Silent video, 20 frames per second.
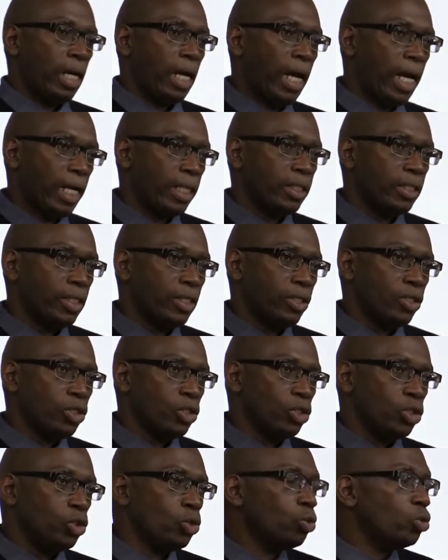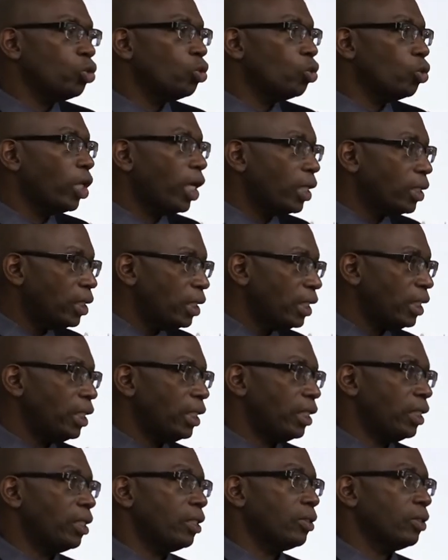And you do not
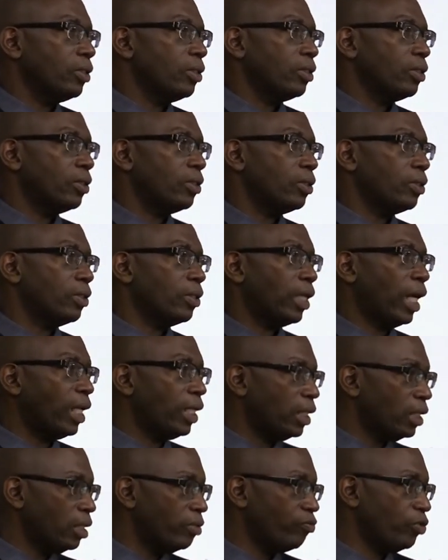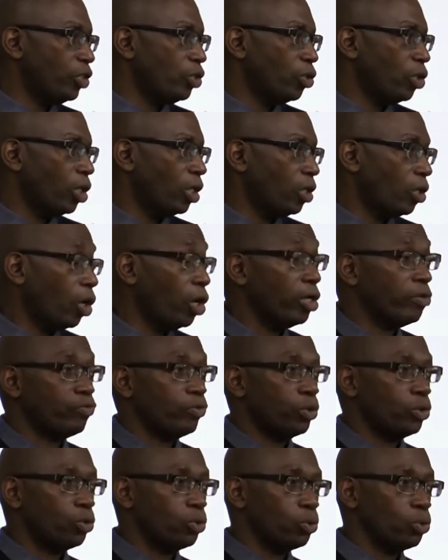need an individual, or if
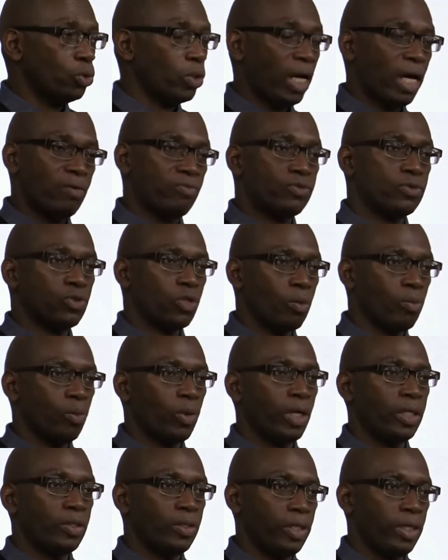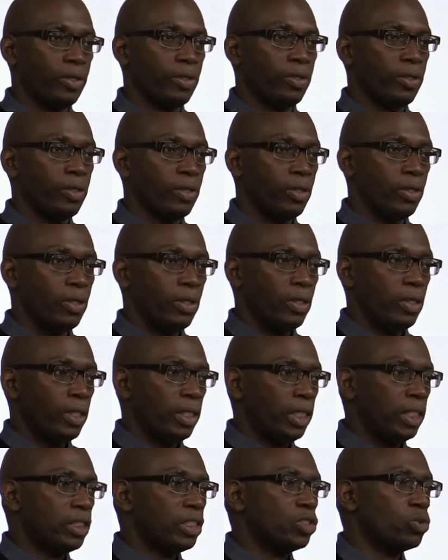you do have someone there,
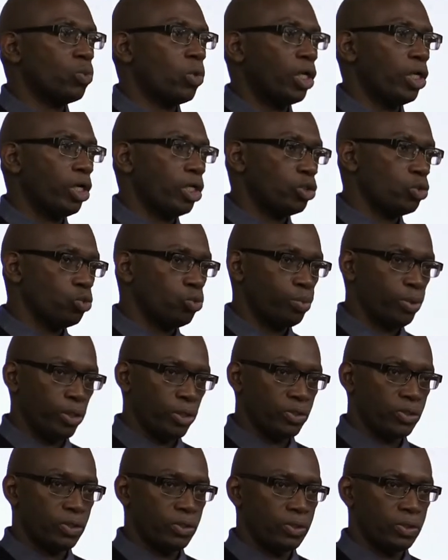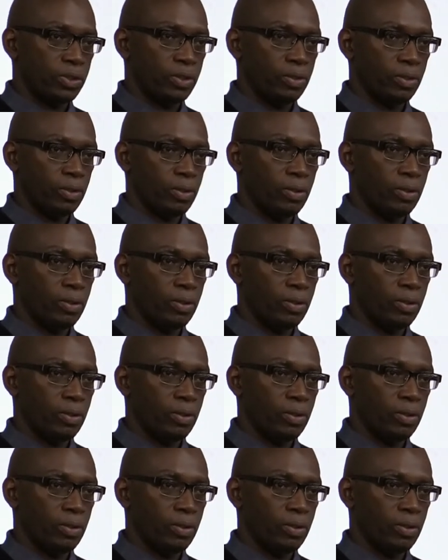it is one or two persons.